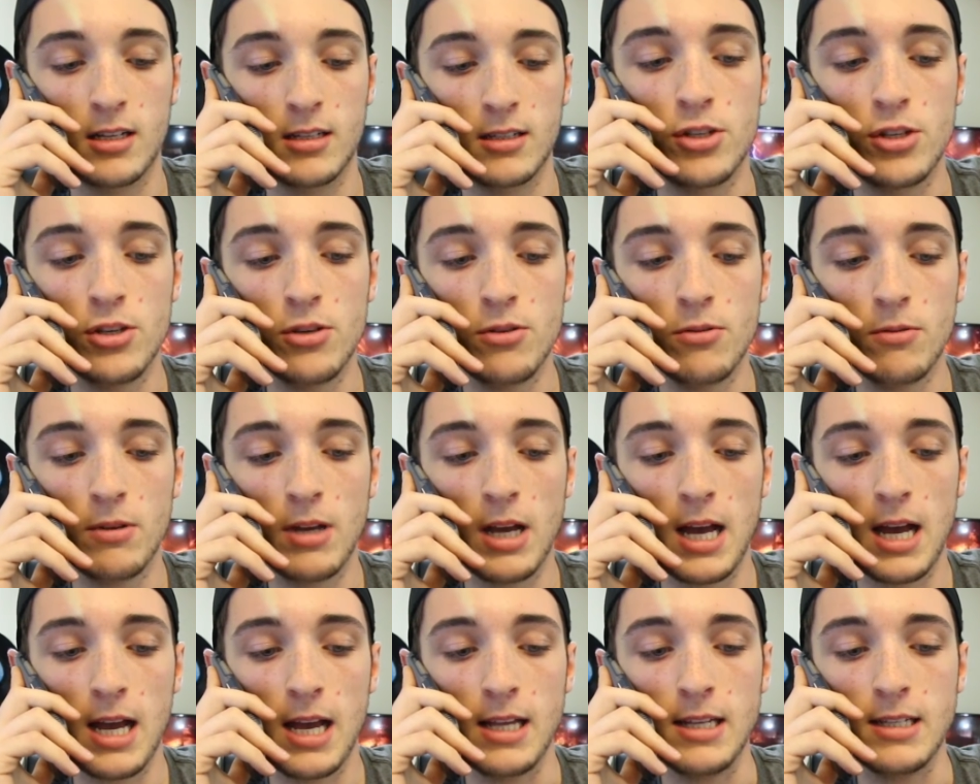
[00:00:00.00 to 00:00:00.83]
Do you
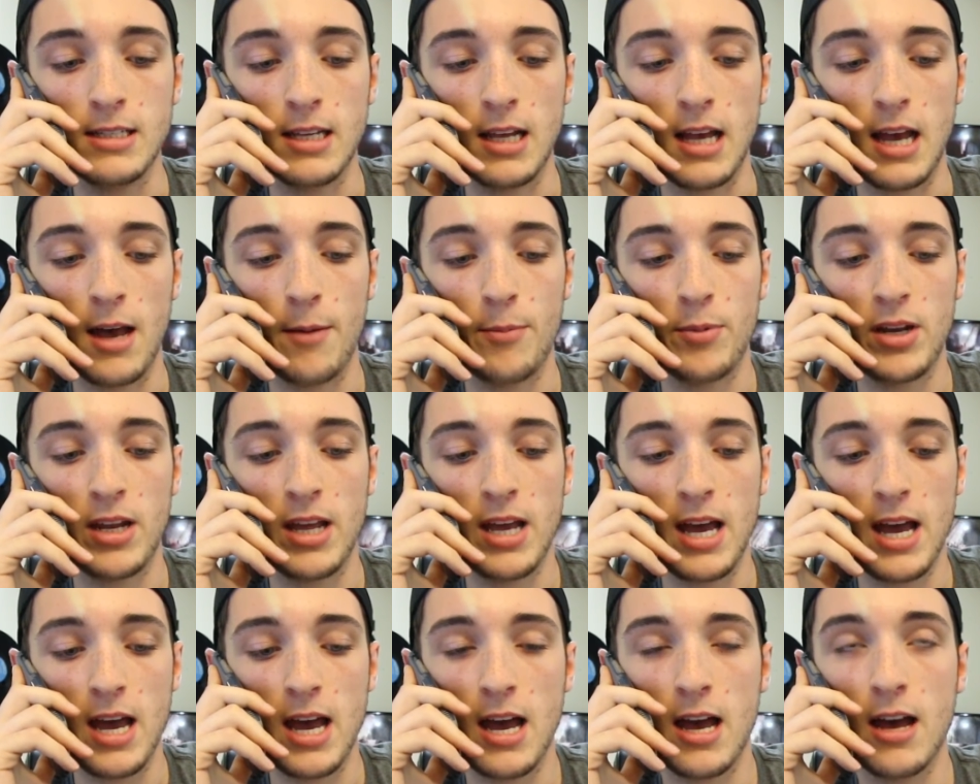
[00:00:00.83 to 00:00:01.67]
guys happen to
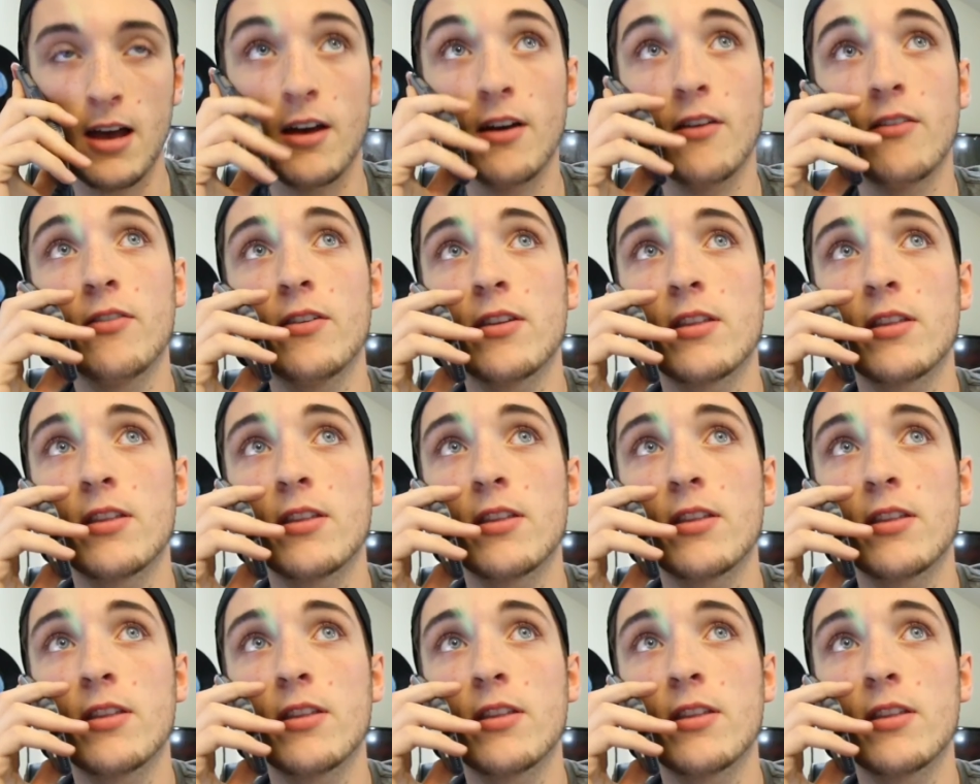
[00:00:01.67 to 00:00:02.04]
have